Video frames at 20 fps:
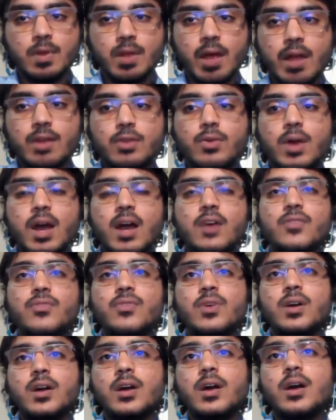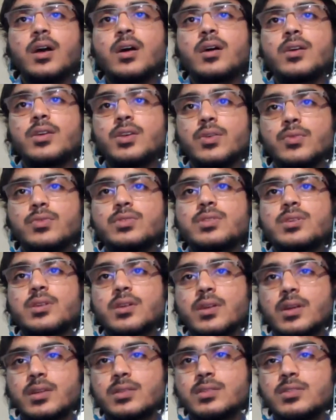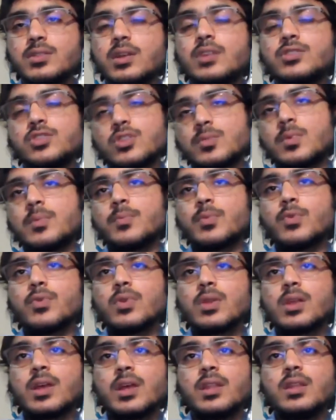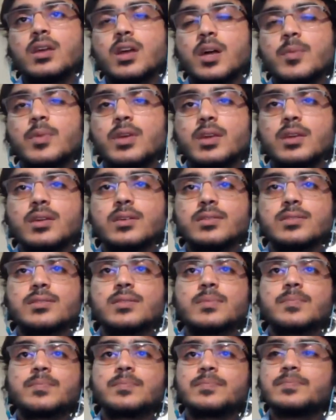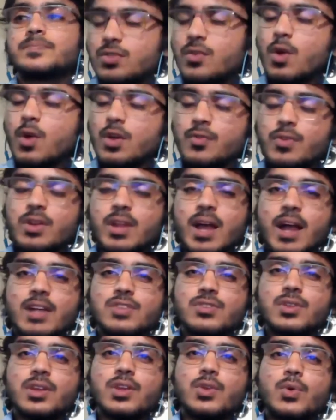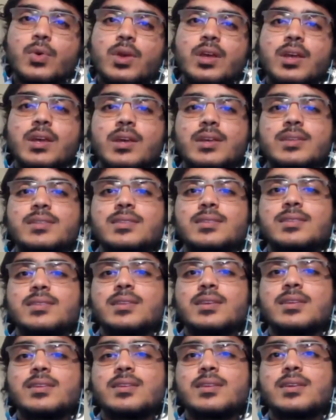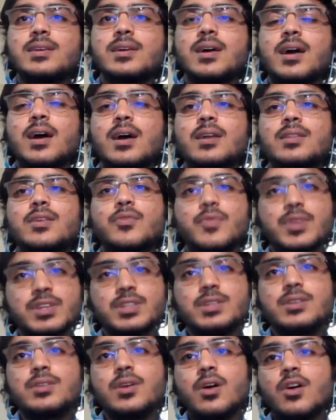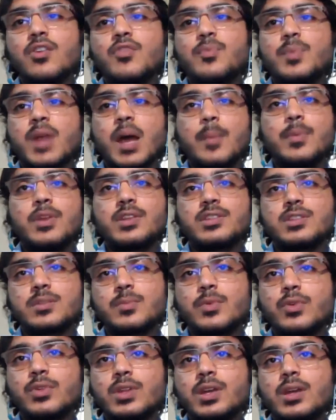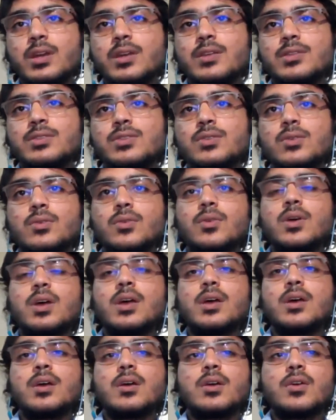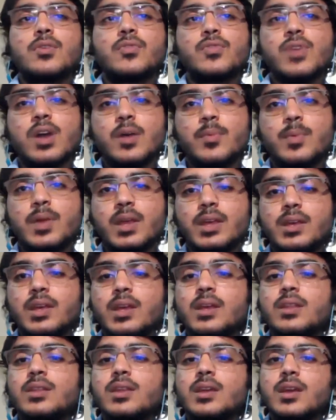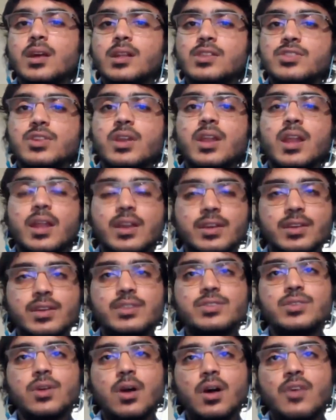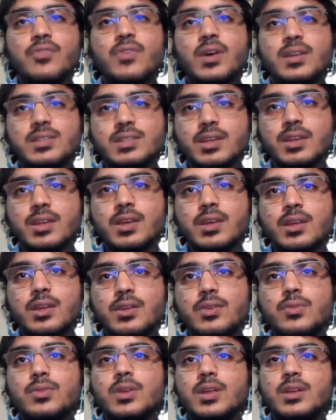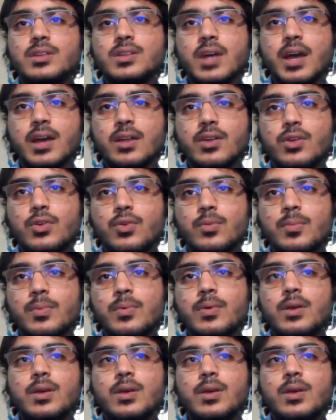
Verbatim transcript: and to have a huge consumer pool in the coming years. So what we're actually doing is uh, the vision of Prime Minister Modi. So we are bringing the cultural heritage of our city to the entire globe.